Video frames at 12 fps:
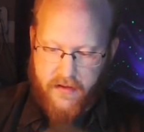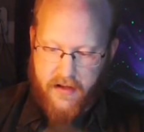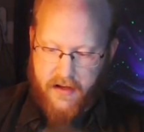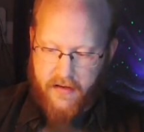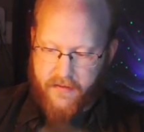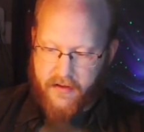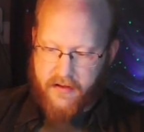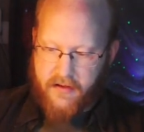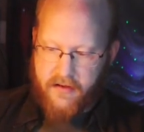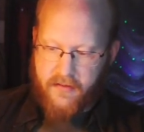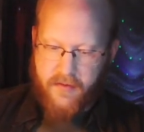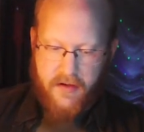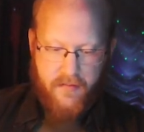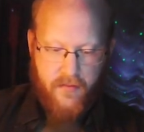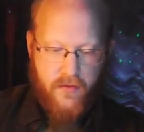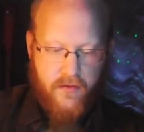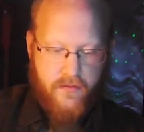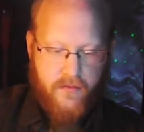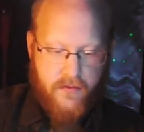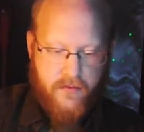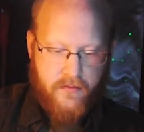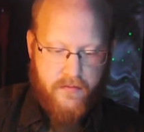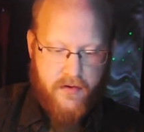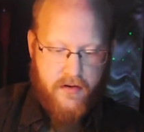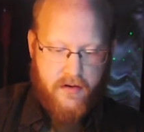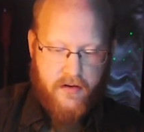so we have a little bit more room.